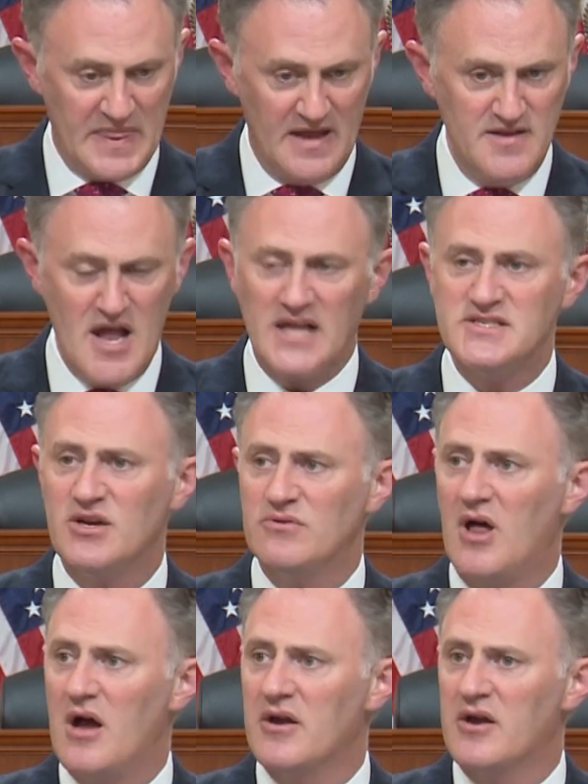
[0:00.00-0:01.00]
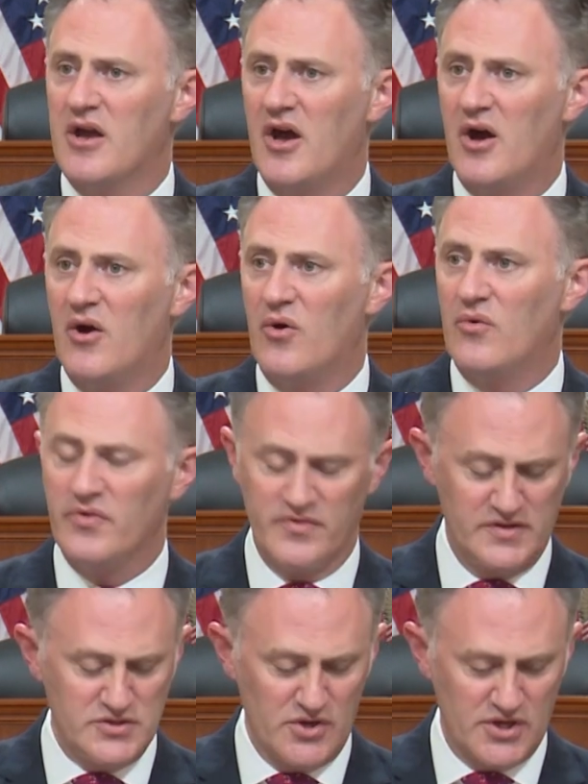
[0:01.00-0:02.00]
Not so long ago,
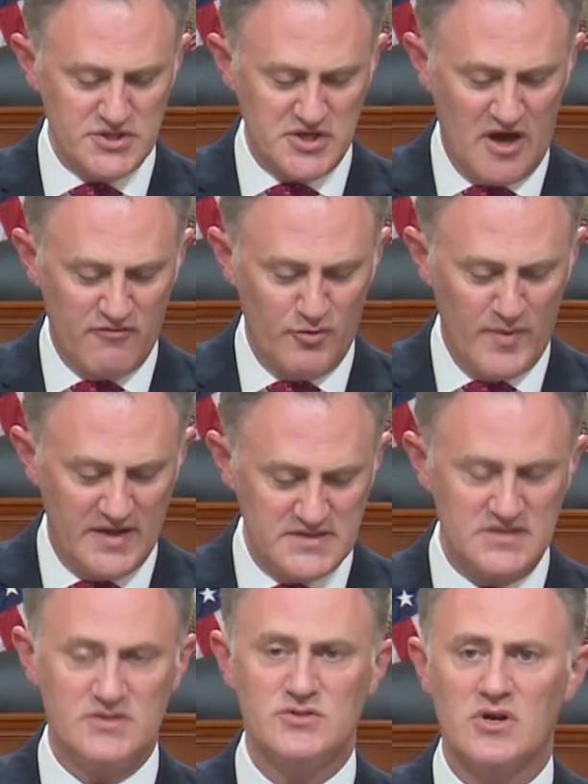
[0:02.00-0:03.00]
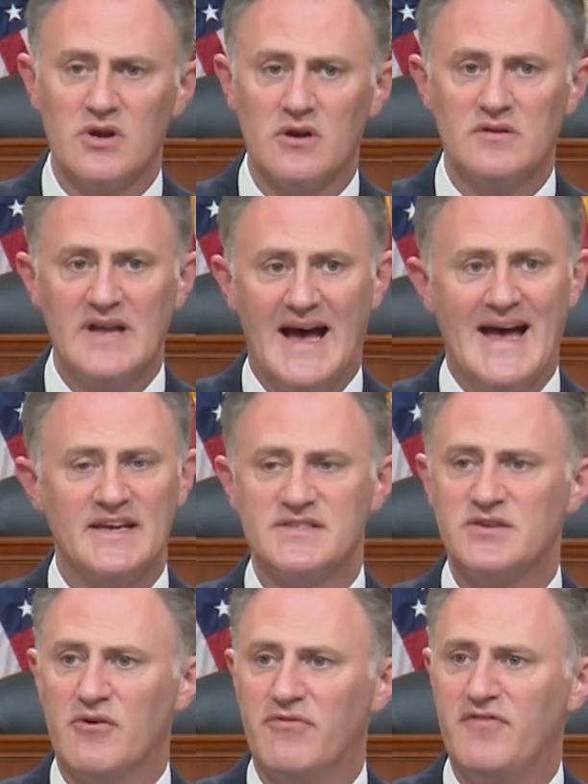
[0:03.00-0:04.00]
the Turkish government turned Hagia
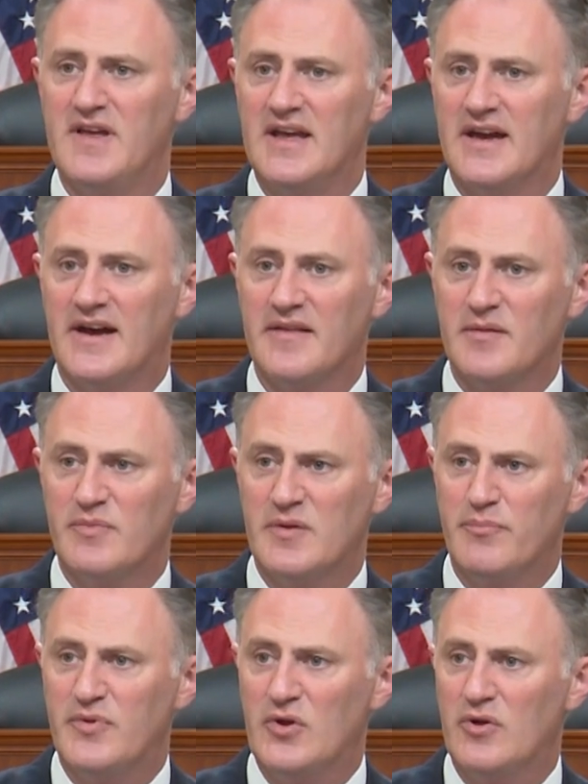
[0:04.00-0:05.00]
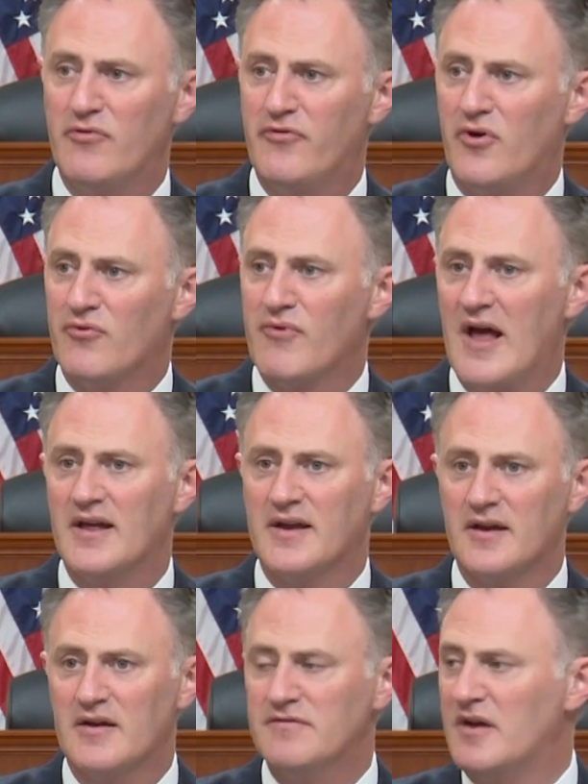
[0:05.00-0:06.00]
Sophia, the beautiful
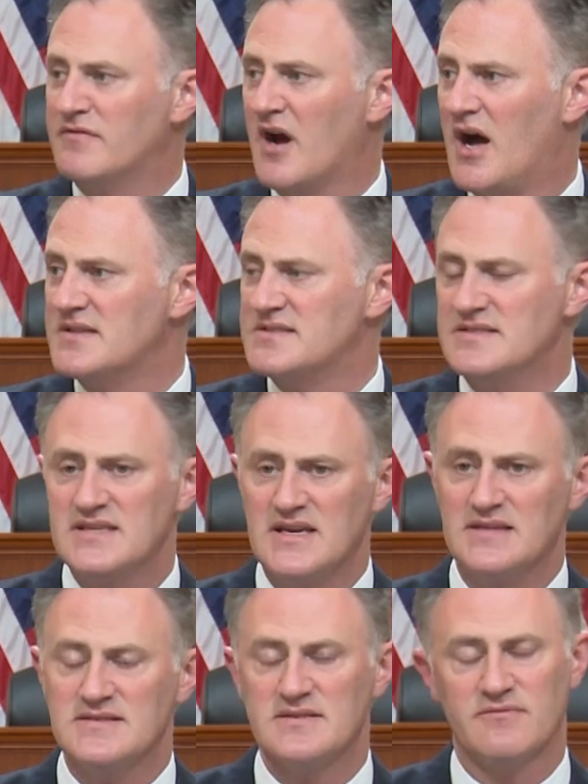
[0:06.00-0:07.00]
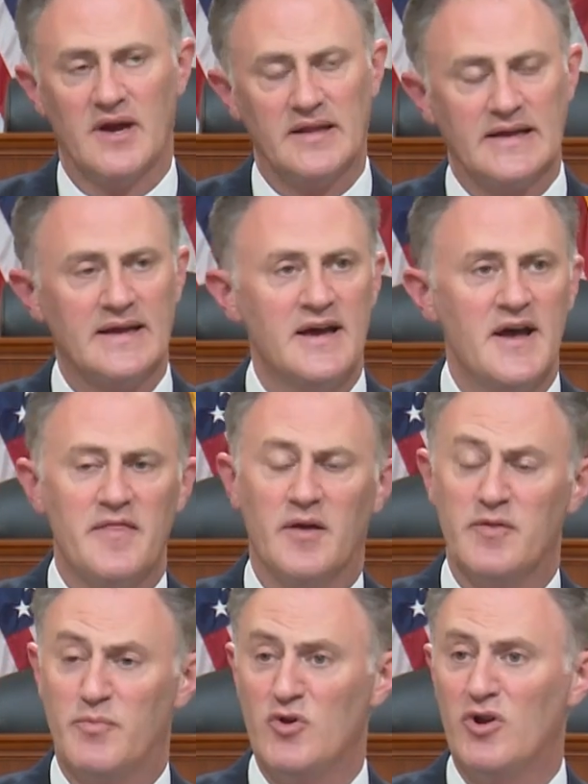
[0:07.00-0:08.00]
relic of Constantine's relic,
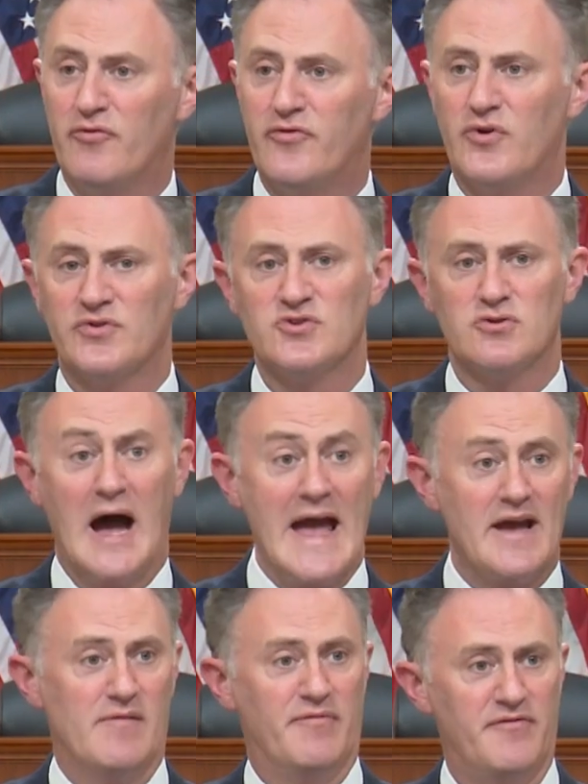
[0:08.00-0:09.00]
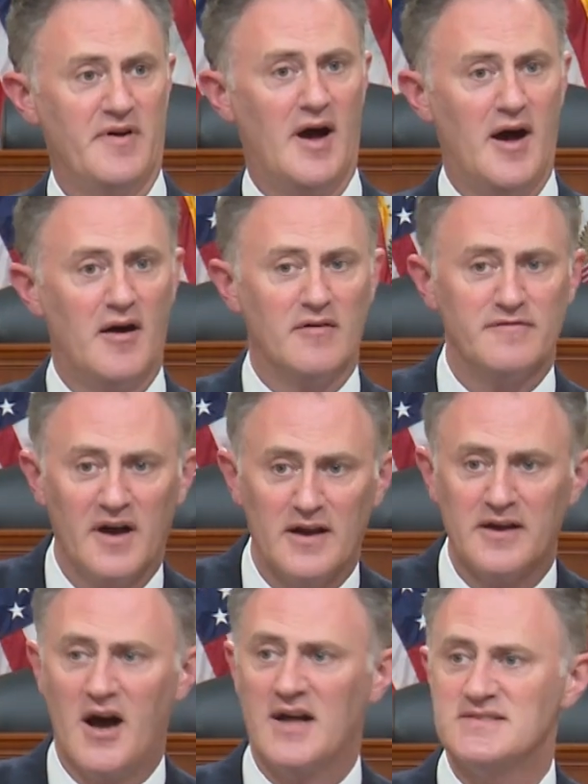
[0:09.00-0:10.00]
the beautiful triumph
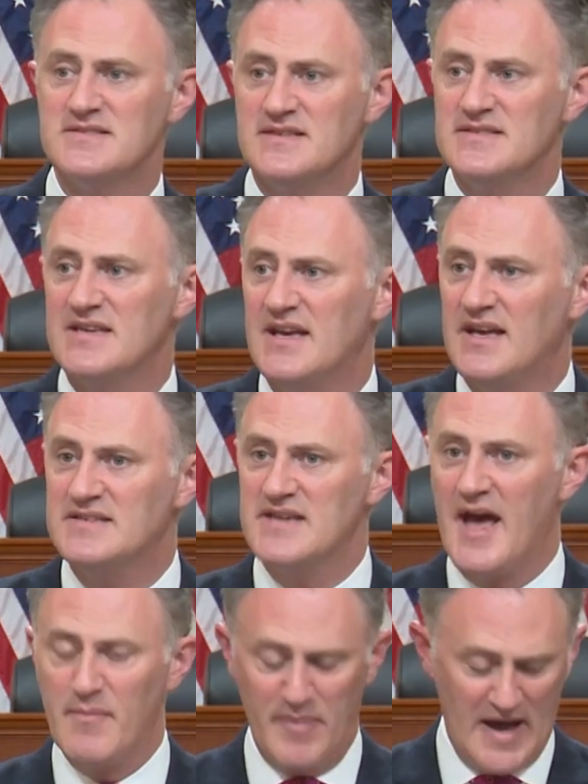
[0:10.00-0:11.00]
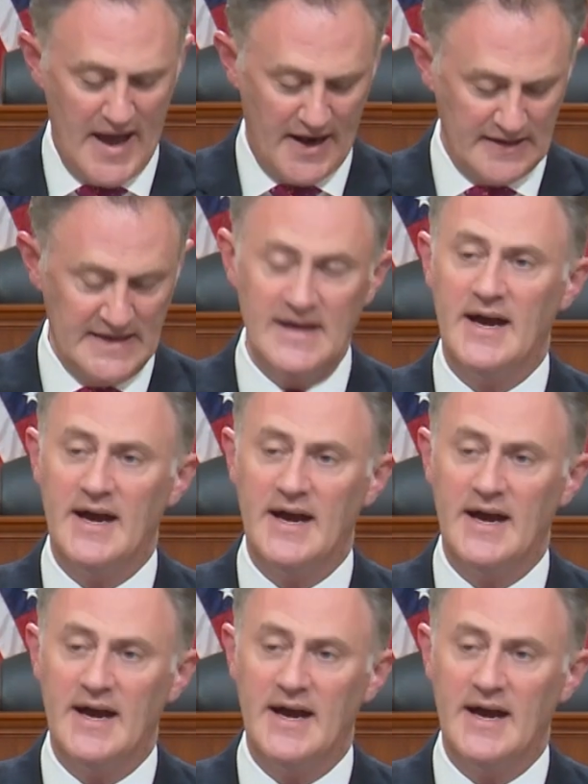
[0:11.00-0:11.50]
of Constantine's empire,